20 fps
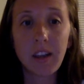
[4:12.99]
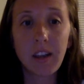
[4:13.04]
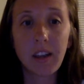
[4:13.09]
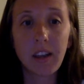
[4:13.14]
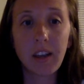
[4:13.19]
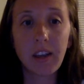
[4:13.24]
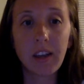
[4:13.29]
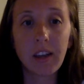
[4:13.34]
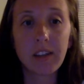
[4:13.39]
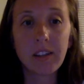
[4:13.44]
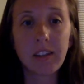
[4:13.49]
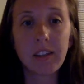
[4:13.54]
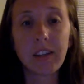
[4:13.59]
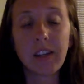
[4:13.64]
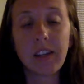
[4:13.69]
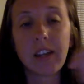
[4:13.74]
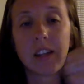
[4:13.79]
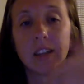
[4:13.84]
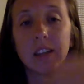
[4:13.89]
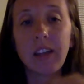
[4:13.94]
And
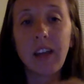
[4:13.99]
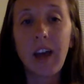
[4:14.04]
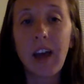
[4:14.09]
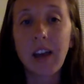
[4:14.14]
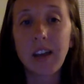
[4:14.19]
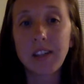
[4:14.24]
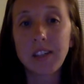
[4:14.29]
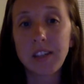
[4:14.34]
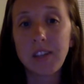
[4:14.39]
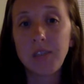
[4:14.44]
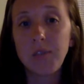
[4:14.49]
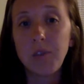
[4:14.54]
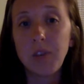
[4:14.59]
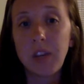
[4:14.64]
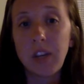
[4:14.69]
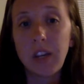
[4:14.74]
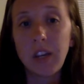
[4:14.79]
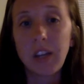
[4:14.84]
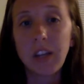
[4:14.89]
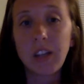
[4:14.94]
in the
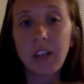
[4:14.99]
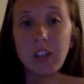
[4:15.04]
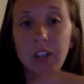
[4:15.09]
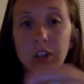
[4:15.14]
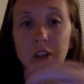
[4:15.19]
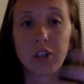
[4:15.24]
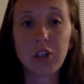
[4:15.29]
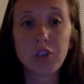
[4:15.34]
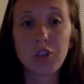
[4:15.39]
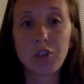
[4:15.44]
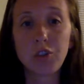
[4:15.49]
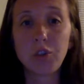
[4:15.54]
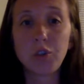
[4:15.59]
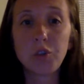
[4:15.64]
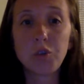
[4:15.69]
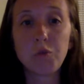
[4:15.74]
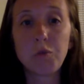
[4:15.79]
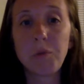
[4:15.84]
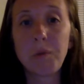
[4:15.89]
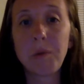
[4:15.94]
activity, the
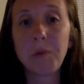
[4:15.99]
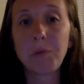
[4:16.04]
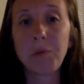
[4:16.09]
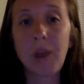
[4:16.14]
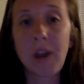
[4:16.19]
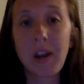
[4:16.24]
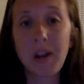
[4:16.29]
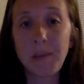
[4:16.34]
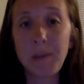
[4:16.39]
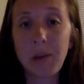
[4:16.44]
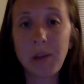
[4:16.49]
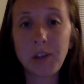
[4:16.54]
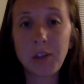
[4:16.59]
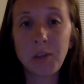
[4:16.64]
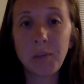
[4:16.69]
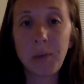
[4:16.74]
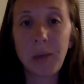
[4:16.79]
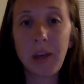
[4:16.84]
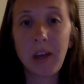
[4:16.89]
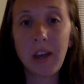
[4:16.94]
students will be writing about
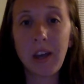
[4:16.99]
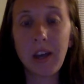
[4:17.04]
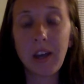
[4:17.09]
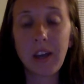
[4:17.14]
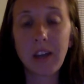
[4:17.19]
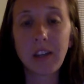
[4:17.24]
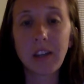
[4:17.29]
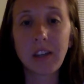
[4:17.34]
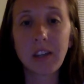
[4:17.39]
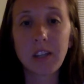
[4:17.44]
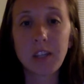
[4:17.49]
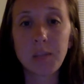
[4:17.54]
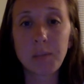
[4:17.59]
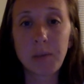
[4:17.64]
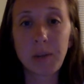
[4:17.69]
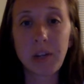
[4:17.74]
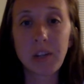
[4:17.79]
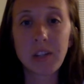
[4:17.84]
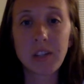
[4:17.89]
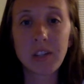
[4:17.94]
their pet and the
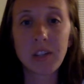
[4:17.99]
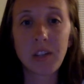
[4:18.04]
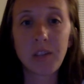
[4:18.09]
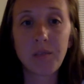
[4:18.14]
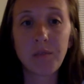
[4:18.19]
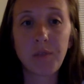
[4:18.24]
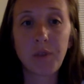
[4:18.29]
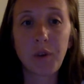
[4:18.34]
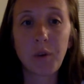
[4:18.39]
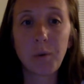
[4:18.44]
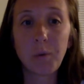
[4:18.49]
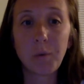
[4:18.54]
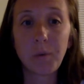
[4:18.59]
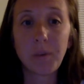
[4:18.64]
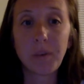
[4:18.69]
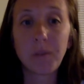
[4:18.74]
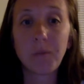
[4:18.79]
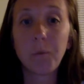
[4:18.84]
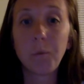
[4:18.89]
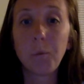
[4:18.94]
experience they felt
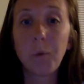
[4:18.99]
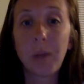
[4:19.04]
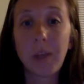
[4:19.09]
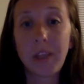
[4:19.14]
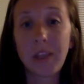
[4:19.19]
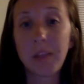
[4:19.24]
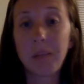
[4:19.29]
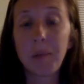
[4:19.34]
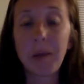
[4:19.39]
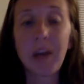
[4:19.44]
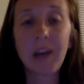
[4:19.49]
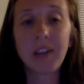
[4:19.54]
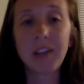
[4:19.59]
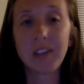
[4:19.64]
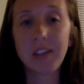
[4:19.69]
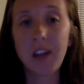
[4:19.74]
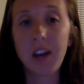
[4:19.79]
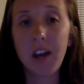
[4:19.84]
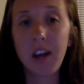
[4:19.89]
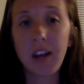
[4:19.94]
when the pet
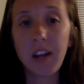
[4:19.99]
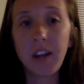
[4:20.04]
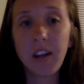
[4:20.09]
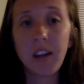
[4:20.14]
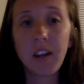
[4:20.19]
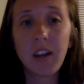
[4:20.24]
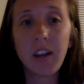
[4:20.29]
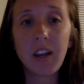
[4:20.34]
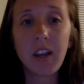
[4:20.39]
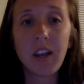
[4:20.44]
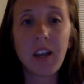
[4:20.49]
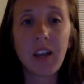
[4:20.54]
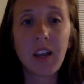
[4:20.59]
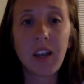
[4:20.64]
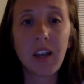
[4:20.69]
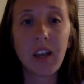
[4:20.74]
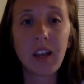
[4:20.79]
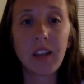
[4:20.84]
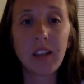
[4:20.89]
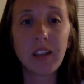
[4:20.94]
died.
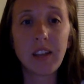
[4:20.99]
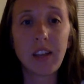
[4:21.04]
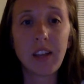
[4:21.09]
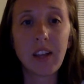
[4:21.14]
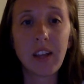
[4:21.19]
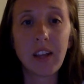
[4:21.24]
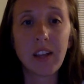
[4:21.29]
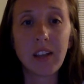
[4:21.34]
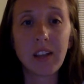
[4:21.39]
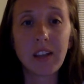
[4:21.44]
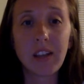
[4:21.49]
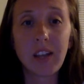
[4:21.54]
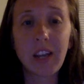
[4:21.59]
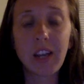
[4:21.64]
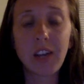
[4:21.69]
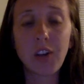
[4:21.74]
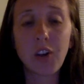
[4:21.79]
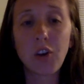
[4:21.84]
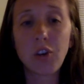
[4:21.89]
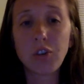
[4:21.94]
And that they
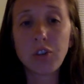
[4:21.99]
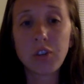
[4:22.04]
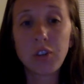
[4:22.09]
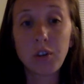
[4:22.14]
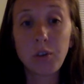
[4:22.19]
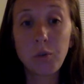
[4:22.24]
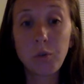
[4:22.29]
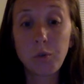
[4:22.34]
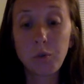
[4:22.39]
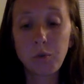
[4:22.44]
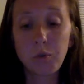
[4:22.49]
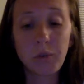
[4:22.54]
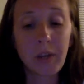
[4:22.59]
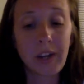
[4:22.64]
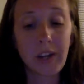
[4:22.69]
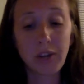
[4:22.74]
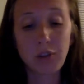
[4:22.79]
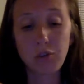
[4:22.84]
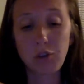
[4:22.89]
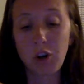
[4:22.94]
can also
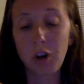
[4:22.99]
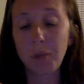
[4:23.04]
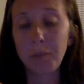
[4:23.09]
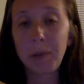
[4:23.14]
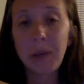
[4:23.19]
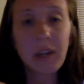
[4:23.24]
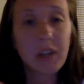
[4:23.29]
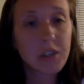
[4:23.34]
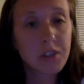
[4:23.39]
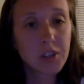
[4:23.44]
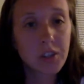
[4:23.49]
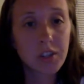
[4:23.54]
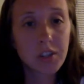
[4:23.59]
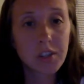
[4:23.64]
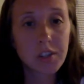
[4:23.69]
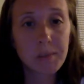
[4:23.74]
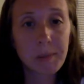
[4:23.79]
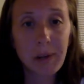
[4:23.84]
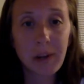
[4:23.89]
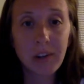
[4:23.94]
like draw
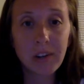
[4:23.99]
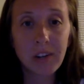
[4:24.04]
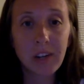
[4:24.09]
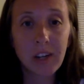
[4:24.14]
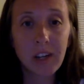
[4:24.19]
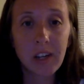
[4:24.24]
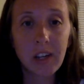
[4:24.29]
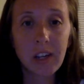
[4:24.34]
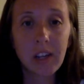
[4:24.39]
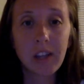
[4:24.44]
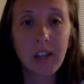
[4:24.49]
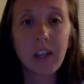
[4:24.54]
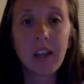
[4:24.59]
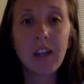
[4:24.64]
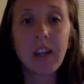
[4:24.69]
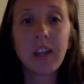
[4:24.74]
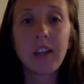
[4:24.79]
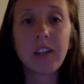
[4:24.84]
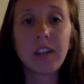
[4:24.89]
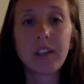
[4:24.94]
pictures about it
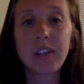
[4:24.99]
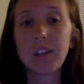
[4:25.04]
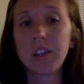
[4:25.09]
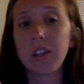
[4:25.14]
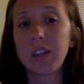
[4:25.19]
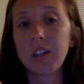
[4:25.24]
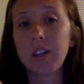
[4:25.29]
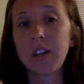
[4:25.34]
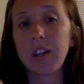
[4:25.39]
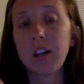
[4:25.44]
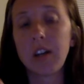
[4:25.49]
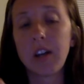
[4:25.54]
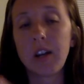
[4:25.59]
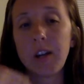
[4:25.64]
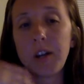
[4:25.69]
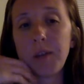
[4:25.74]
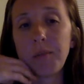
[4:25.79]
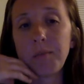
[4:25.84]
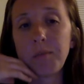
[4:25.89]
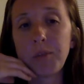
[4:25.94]

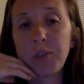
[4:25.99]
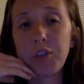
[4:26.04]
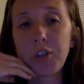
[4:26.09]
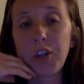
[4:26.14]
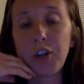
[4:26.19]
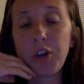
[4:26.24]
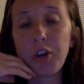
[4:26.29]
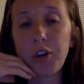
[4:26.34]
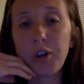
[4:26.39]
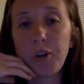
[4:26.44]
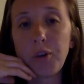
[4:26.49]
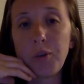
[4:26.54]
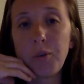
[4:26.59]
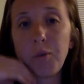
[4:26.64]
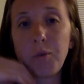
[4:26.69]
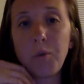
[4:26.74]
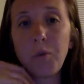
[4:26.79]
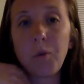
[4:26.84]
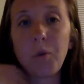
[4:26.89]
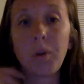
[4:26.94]
to
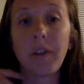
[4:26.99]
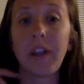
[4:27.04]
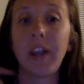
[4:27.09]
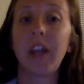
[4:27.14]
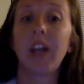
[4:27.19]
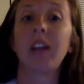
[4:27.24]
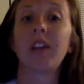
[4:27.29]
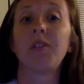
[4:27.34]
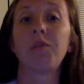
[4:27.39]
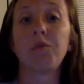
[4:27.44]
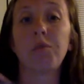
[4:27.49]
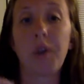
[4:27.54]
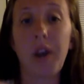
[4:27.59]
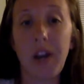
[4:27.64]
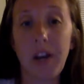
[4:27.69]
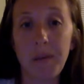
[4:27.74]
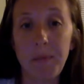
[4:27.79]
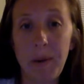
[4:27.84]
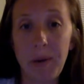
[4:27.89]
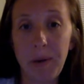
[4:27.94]
show, or they can
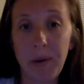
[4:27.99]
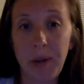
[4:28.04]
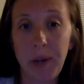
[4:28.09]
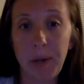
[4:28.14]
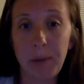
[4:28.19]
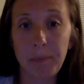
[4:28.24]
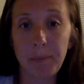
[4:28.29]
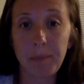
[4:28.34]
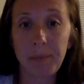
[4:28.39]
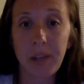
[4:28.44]
write about it.